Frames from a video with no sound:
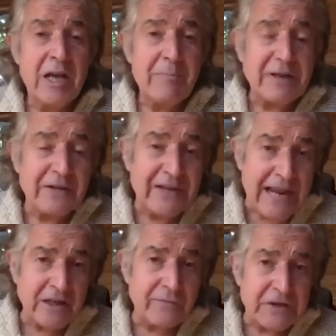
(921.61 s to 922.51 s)
But at the
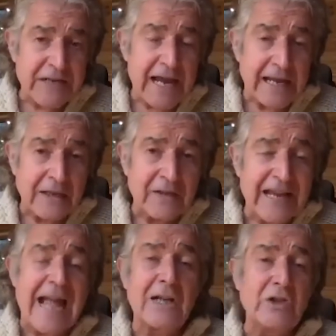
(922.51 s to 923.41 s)
end of the day, the
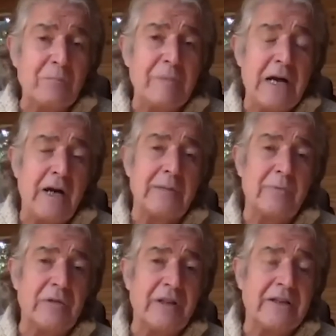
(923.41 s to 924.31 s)
Act of
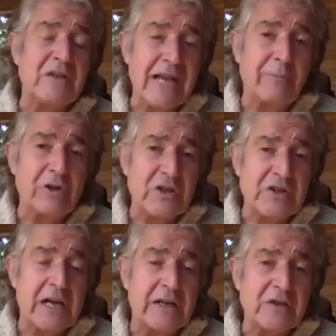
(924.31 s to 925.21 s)
Parliament that establishes
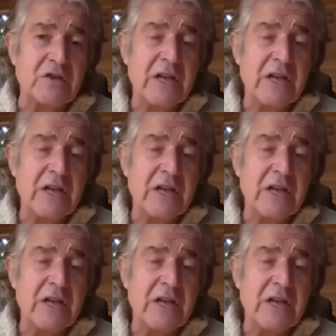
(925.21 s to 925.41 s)
us